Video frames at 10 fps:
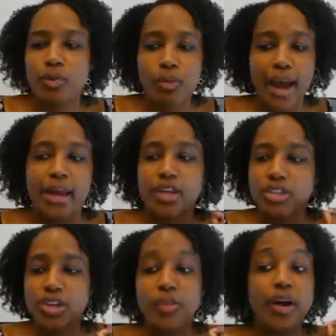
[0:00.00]
Right.
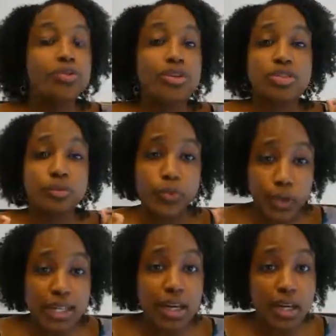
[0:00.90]
So those are some
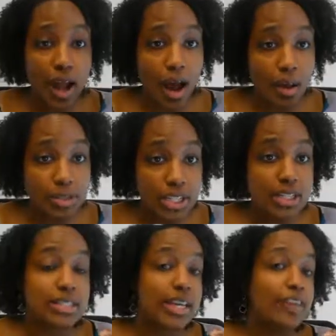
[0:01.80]
really good
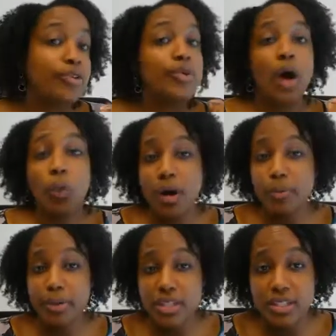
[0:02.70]
options if you don't want
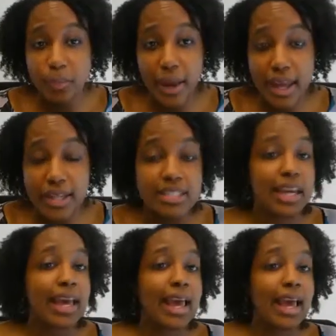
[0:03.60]
to participate
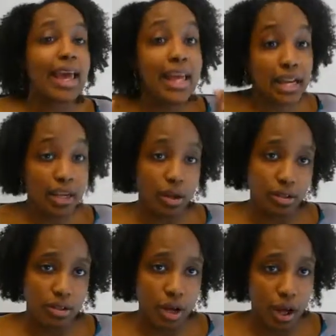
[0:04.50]
in
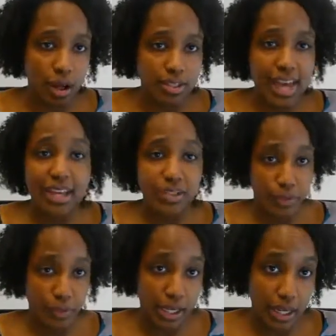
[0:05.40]

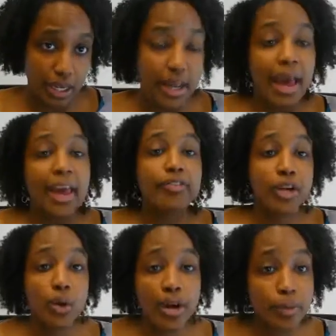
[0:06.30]
tax-free weekend. If
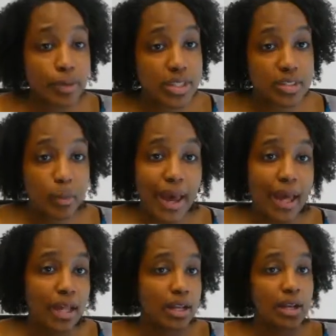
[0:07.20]
you're going to
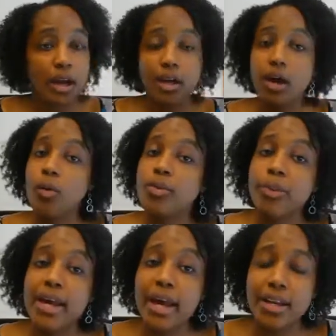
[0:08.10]
participate, go with a
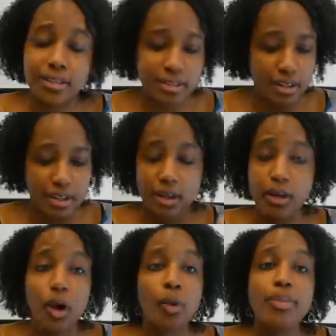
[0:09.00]
plan,
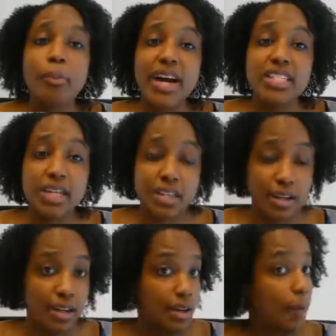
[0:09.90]
go with a budget,
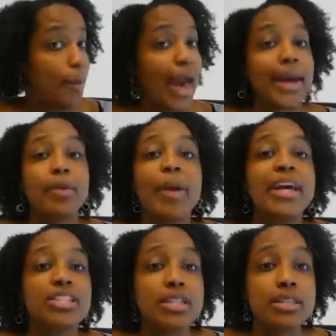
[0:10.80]
pack your
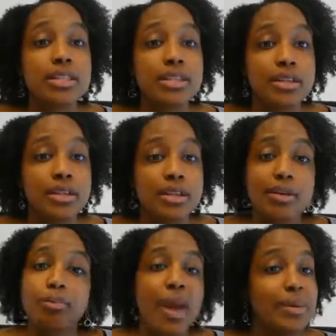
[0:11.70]
patience,
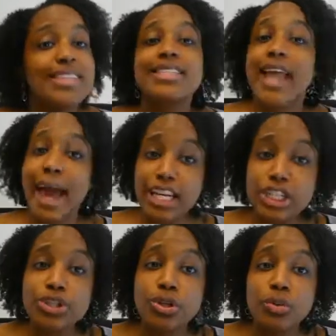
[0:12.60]
maybe a snack
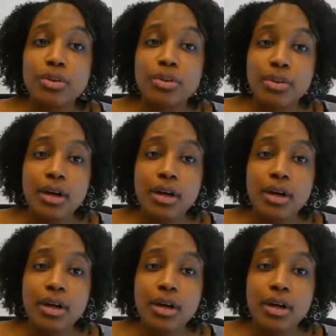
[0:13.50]
too.